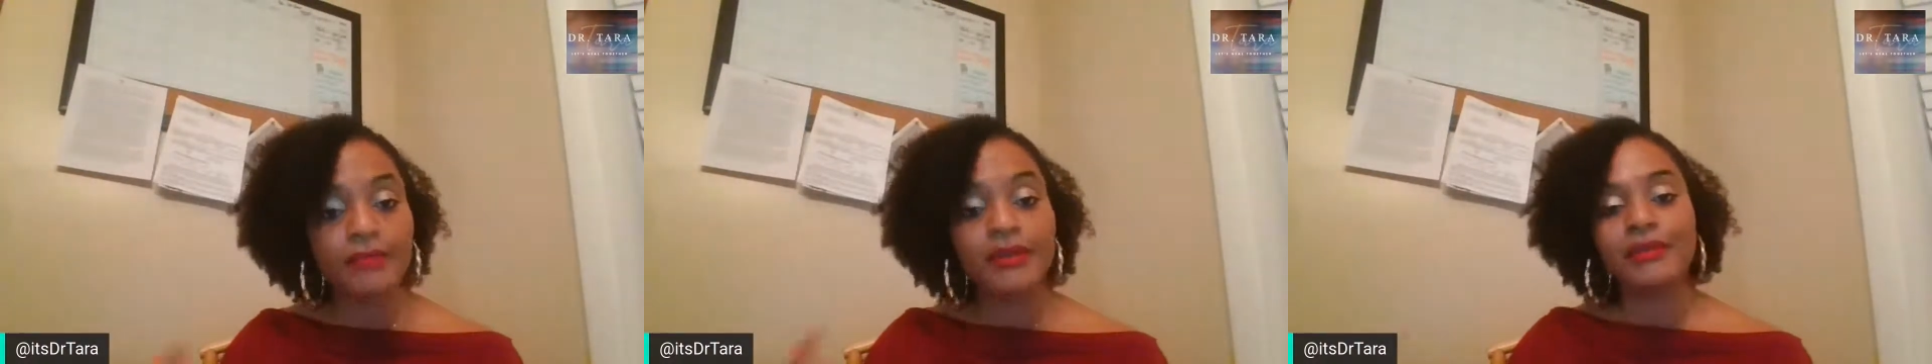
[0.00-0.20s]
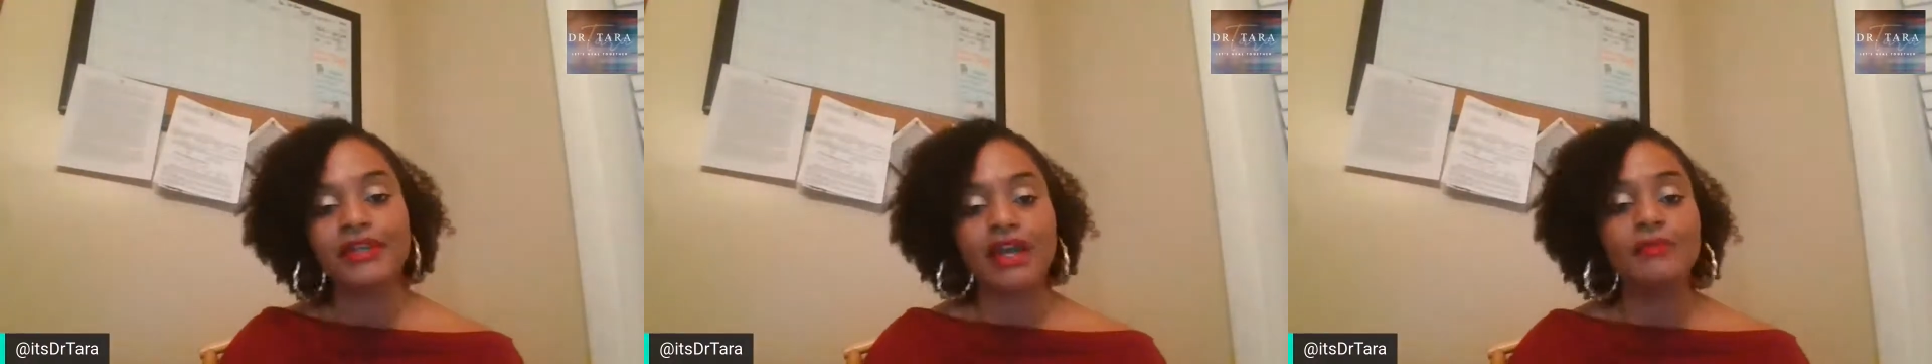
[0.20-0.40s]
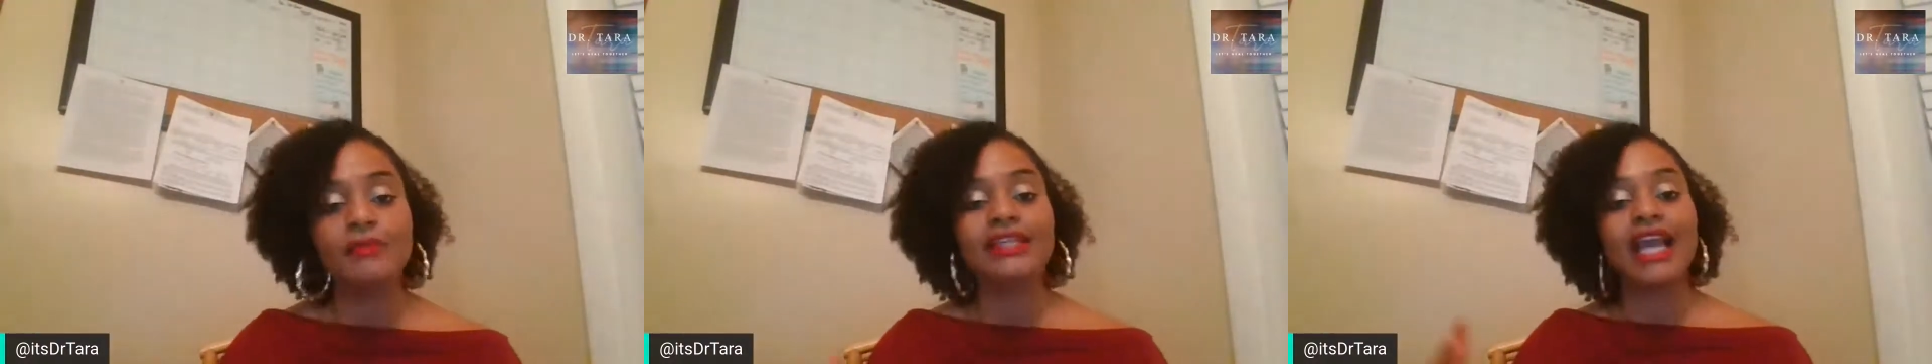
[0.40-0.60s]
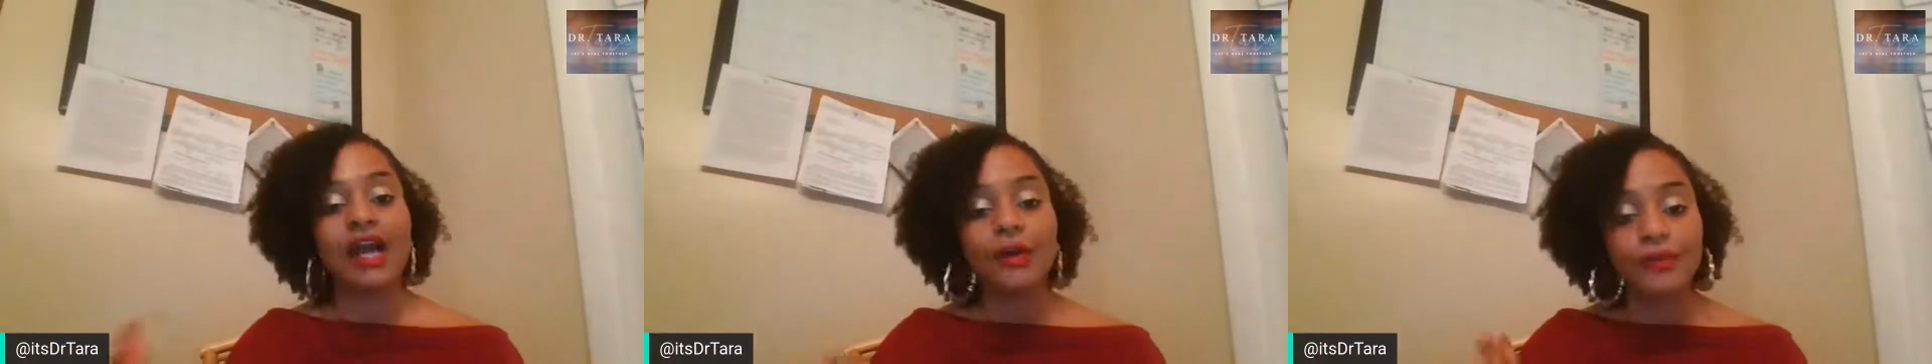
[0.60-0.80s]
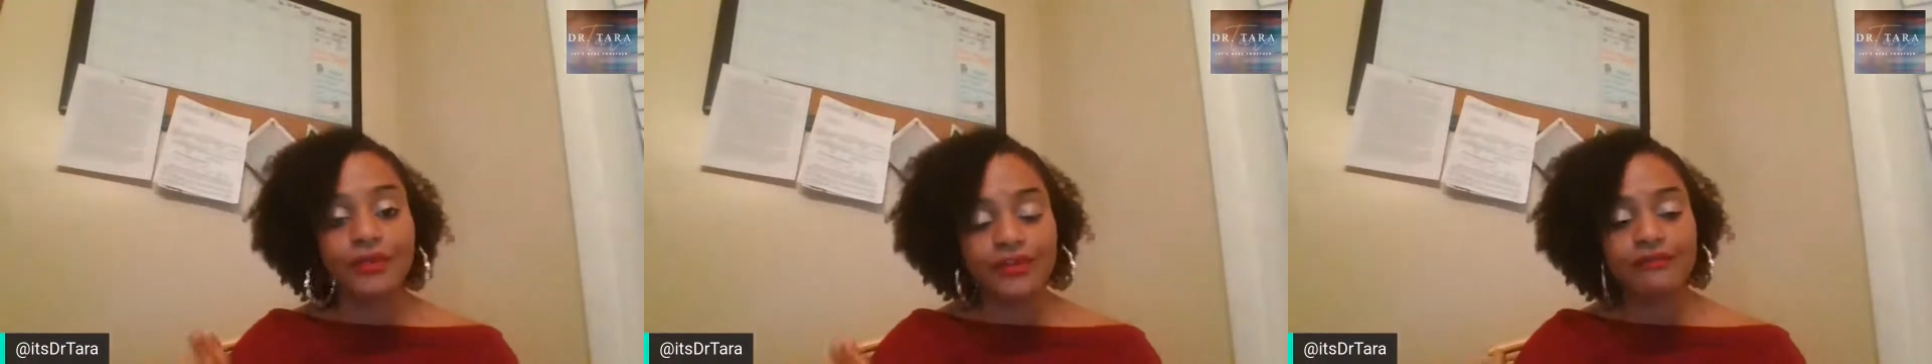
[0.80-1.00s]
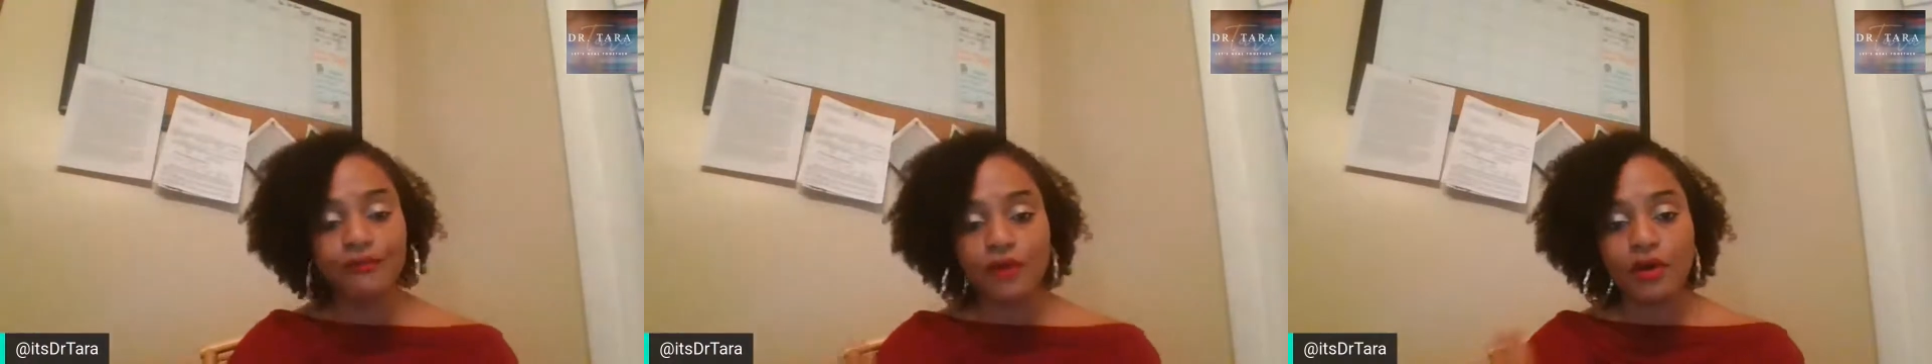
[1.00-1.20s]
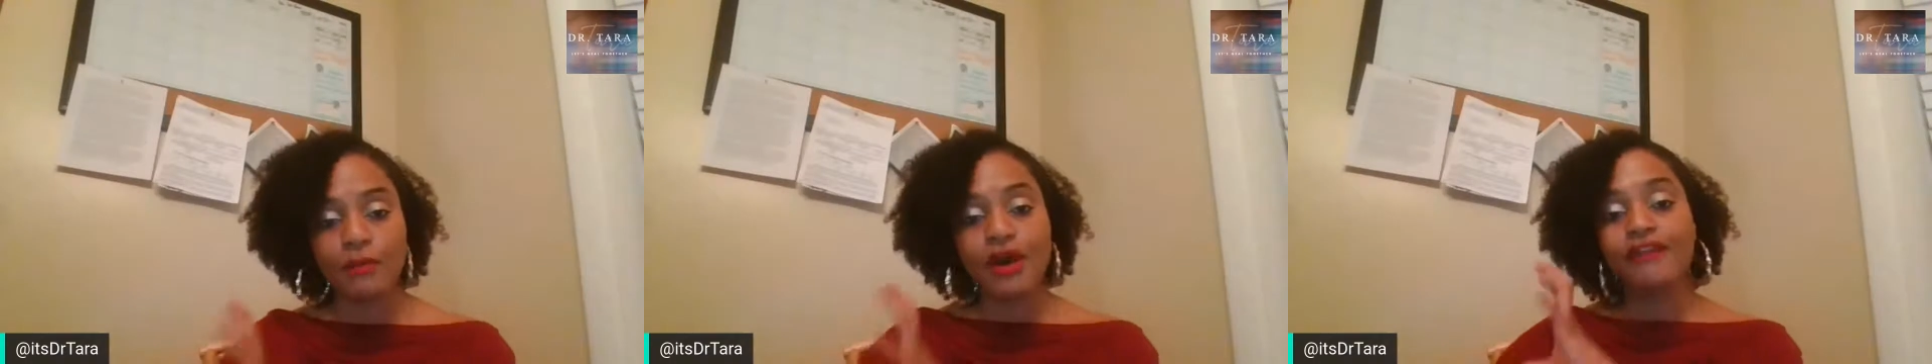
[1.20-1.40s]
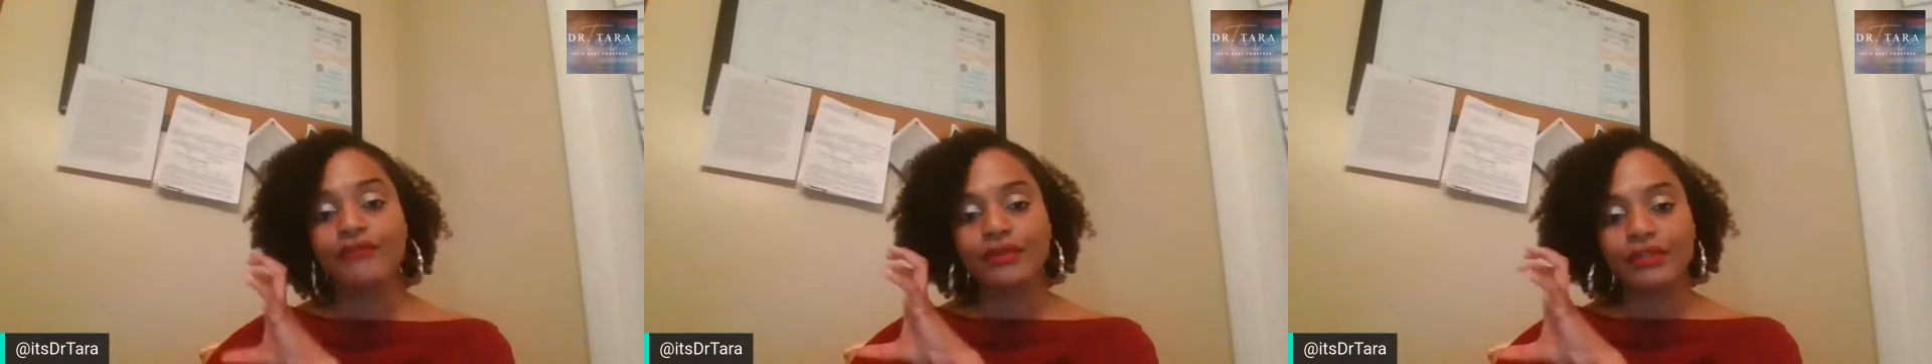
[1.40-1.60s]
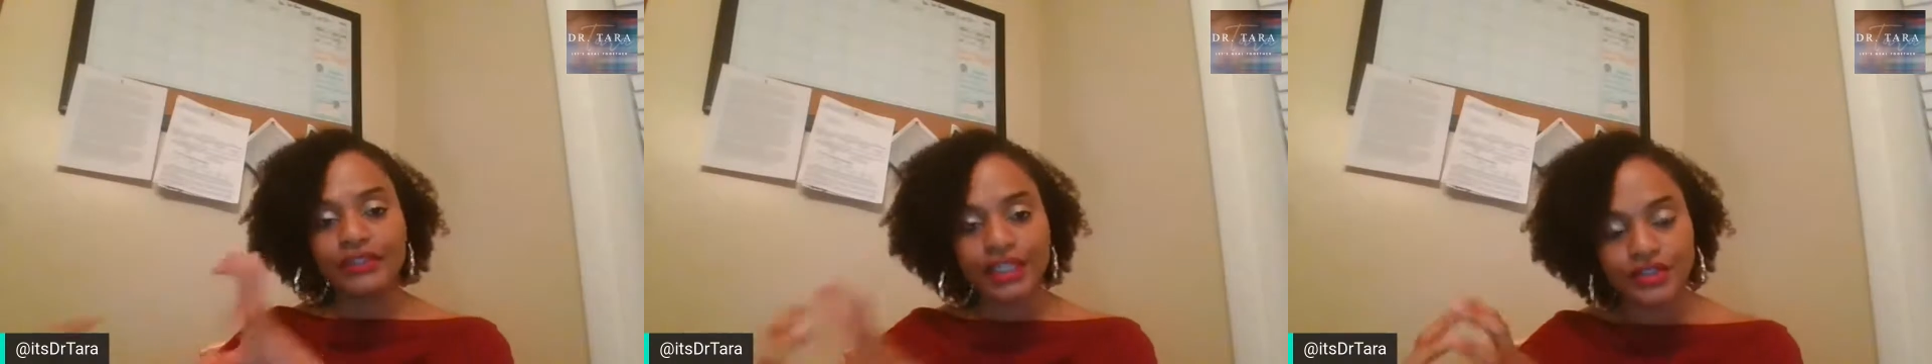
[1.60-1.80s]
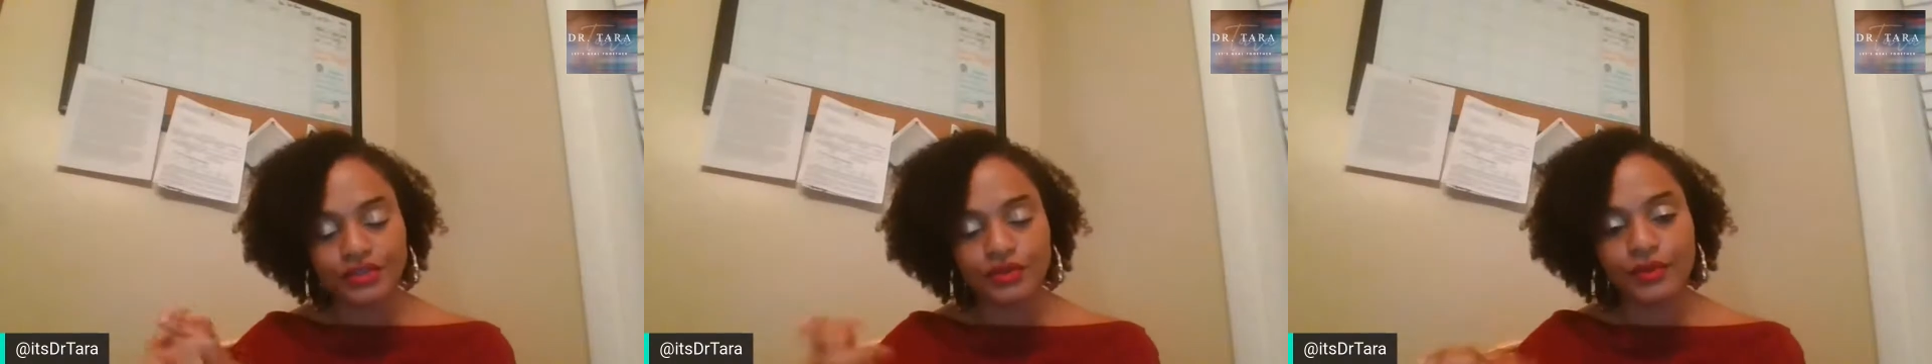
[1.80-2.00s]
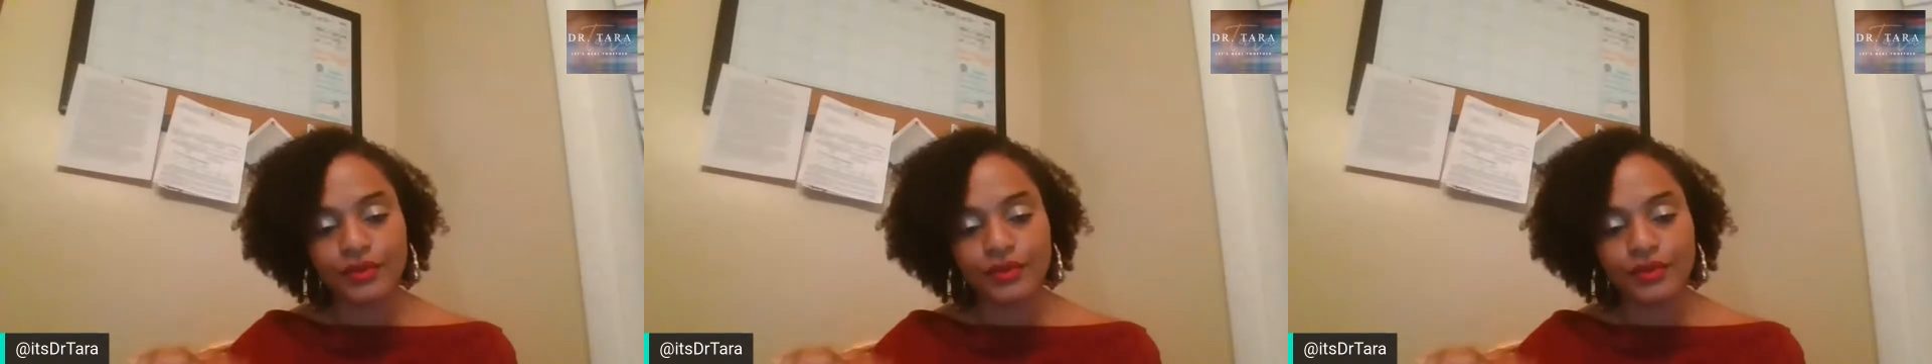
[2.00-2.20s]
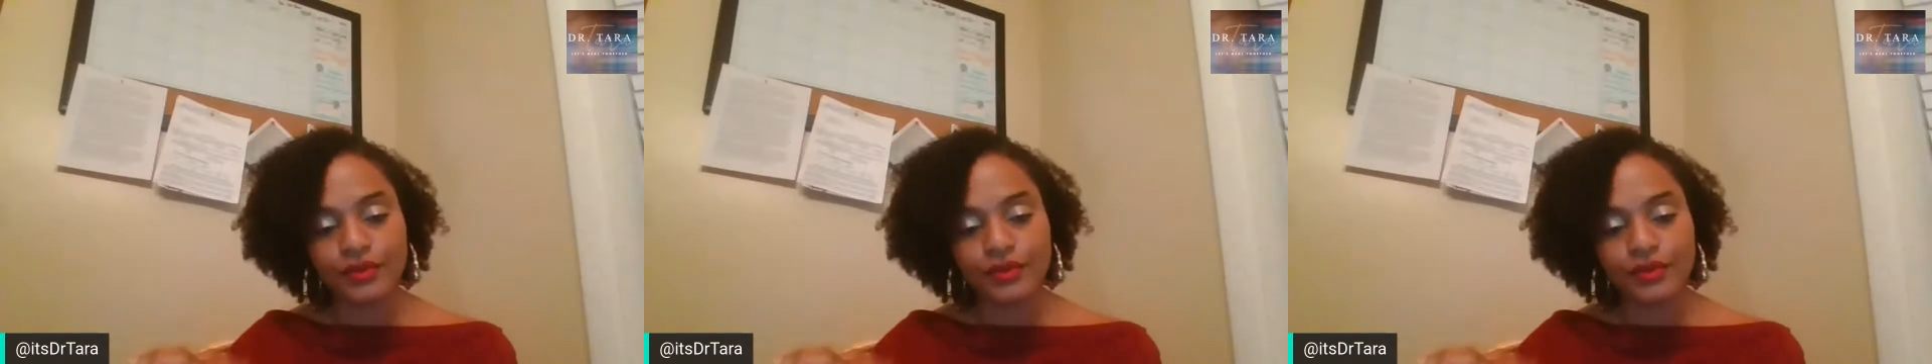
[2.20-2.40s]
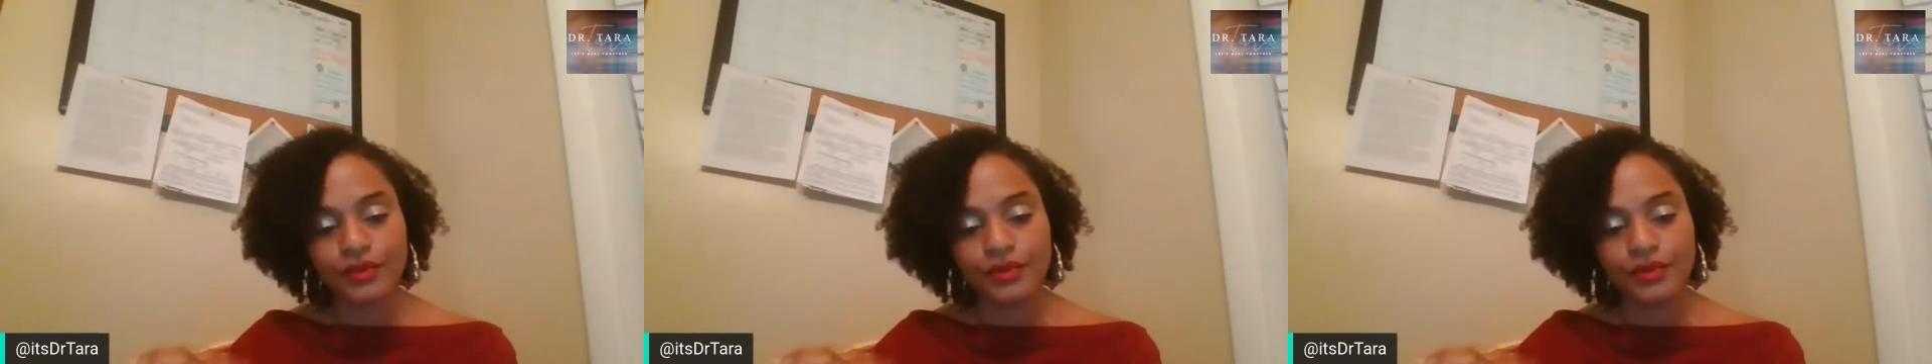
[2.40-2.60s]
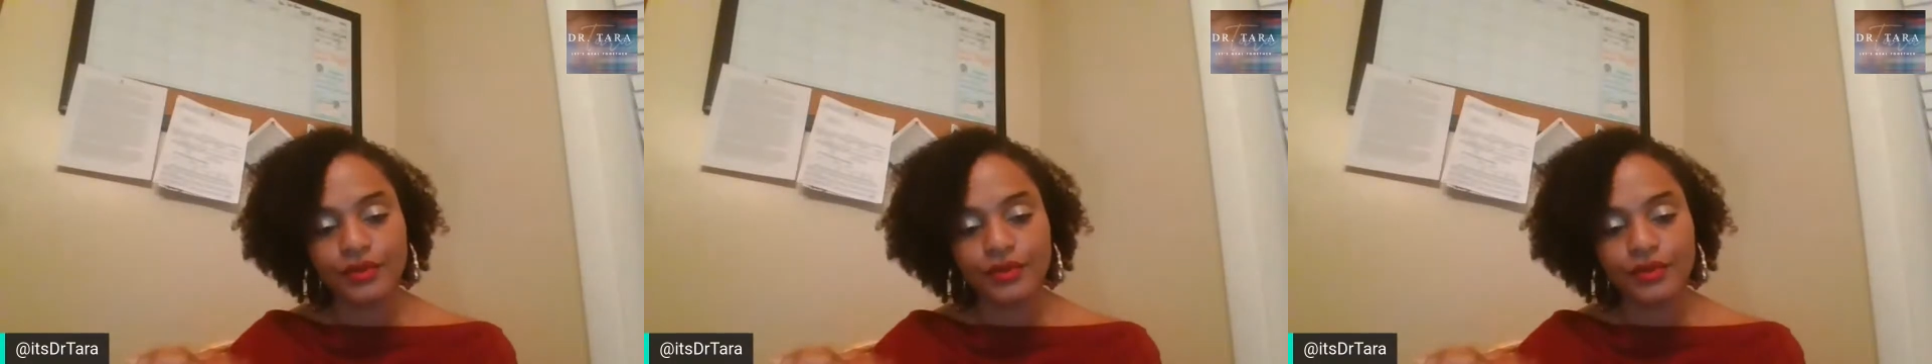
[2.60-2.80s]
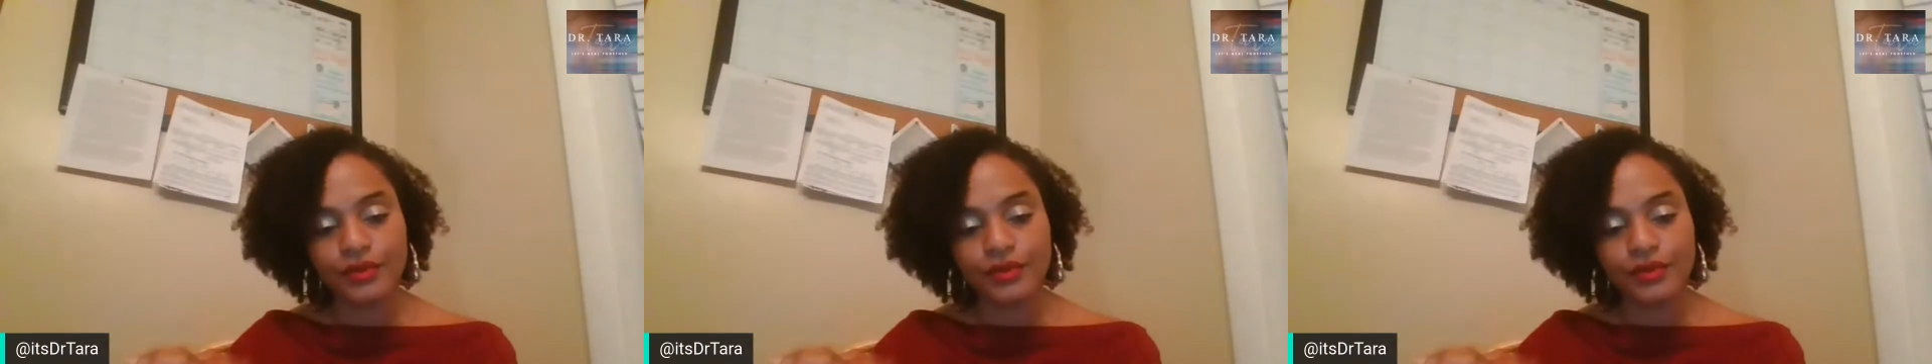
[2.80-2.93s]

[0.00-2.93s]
it becomes a healthy form of relational interaction.